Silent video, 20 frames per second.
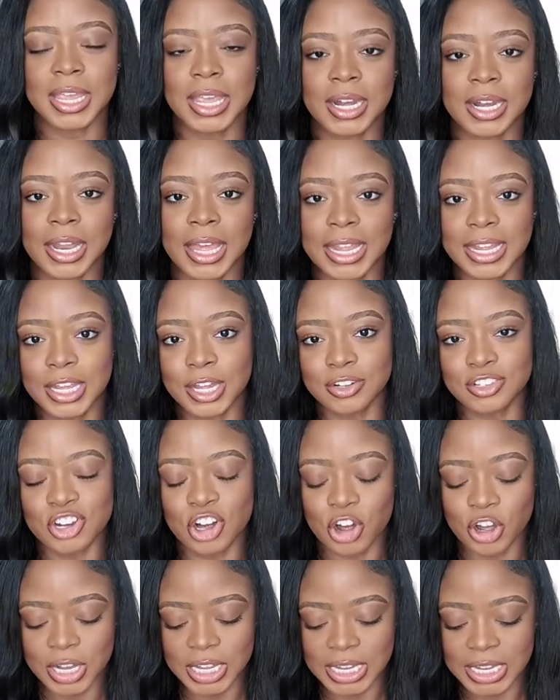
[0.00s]
in like
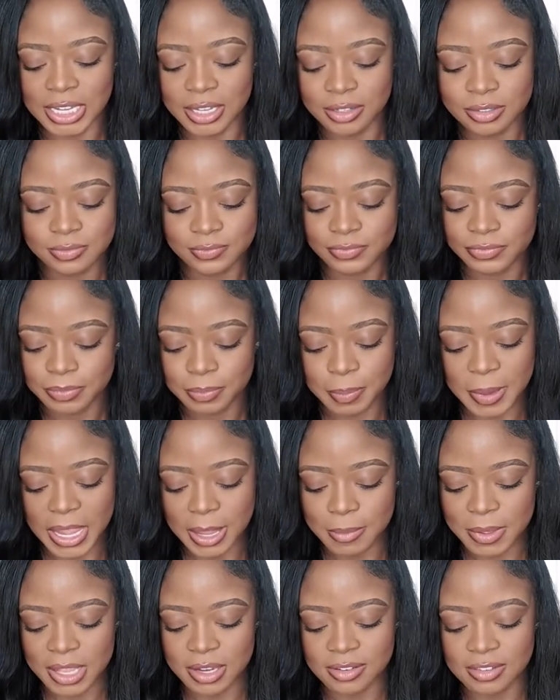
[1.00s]
attorney
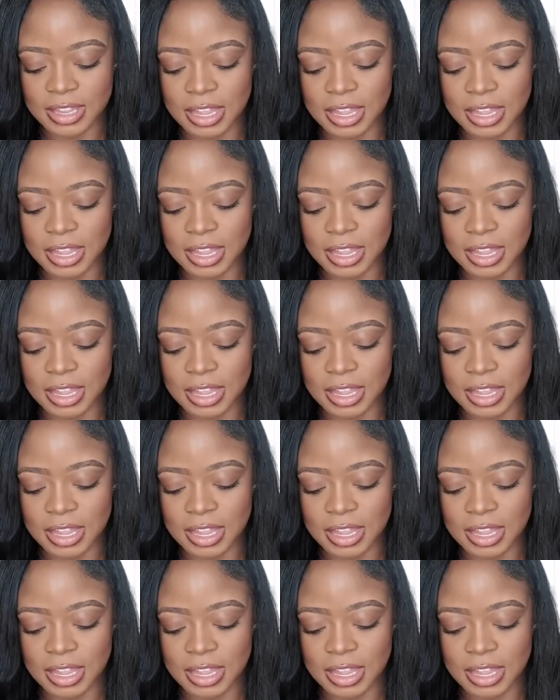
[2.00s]
payments.